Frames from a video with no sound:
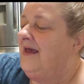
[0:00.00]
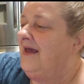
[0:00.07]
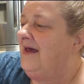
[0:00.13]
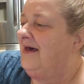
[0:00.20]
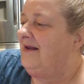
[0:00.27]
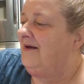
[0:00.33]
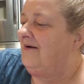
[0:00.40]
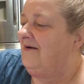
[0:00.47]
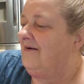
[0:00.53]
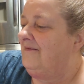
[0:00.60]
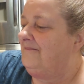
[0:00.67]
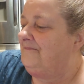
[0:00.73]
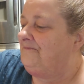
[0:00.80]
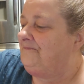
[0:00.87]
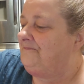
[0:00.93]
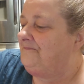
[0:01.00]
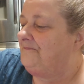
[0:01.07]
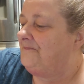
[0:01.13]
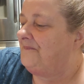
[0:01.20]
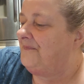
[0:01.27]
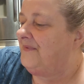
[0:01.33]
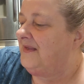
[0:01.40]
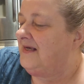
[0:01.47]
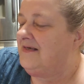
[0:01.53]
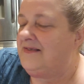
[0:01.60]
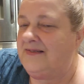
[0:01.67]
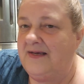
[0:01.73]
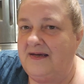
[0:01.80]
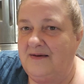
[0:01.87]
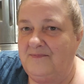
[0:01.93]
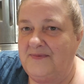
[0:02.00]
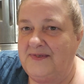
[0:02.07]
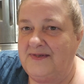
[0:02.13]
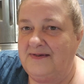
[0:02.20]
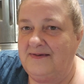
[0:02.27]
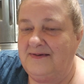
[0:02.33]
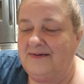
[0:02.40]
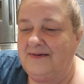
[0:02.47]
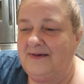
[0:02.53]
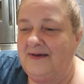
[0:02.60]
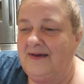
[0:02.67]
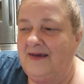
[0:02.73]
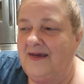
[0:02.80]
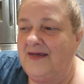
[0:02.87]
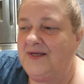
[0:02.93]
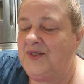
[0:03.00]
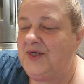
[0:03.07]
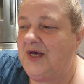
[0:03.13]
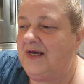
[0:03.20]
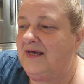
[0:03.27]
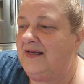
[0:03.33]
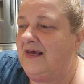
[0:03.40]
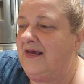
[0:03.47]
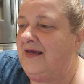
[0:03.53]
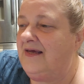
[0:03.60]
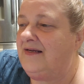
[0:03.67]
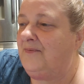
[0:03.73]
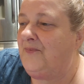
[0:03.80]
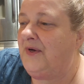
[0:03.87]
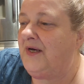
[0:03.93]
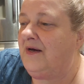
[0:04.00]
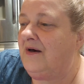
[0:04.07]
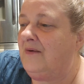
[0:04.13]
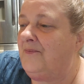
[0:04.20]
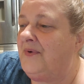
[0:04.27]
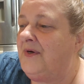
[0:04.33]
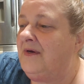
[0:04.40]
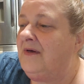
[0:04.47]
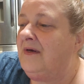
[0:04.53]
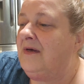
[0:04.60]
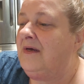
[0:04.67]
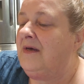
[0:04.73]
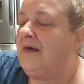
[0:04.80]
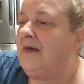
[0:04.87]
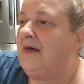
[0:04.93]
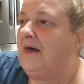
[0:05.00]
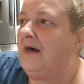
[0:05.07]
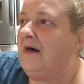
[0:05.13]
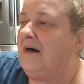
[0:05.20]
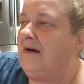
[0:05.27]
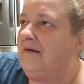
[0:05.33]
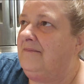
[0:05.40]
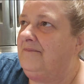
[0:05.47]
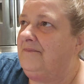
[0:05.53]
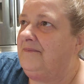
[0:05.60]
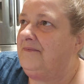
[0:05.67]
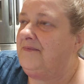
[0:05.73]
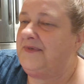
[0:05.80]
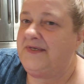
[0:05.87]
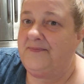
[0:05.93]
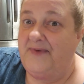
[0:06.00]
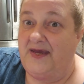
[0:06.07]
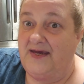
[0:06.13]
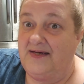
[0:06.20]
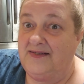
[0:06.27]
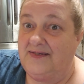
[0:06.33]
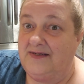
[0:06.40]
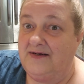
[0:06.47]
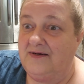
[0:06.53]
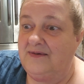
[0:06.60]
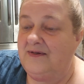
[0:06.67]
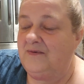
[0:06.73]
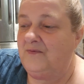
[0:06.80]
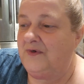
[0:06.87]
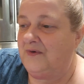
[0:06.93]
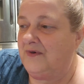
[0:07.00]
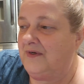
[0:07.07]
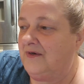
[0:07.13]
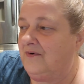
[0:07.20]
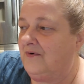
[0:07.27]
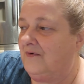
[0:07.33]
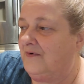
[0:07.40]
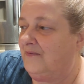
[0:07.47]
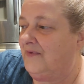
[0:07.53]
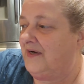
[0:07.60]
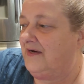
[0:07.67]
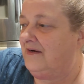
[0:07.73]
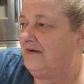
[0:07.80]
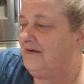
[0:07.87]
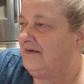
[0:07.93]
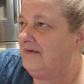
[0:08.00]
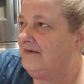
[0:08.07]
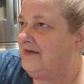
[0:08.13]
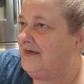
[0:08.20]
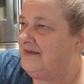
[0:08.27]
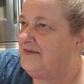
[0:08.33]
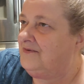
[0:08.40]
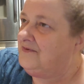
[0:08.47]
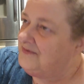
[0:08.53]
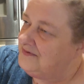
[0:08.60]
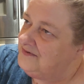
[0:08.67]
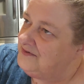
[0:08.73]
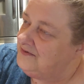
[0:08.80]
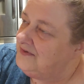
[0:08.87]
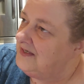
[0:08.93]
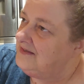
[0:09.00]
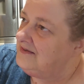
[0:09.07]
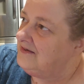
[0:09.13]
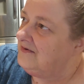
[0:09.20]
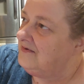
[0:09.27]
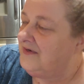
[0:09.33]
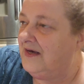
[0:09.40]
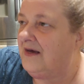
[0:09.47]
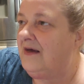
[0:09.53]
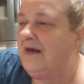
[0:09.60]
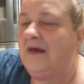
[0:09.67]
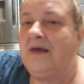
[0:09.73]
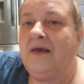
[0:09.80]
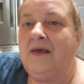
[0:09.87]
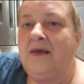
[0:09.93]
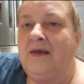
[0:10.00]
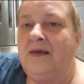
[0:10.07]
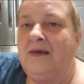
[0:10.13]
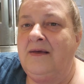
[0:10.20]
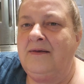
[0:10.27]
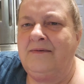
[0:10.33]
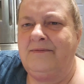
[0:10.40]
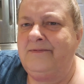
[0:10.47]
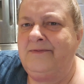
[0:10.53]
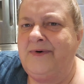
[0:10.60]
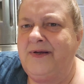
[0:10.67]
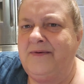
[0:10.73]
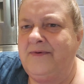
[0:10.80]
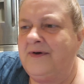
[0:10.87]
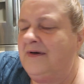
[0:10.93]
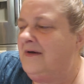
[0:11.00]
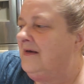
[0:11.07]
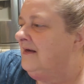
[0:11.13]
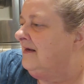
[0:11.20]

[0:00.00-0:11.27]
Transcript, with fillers: At um, Sam's. And Jack and I had to pick up um, some eggs there. And then we were going to go over to my Yeah, so it was two days ago. Yeah. Whatever.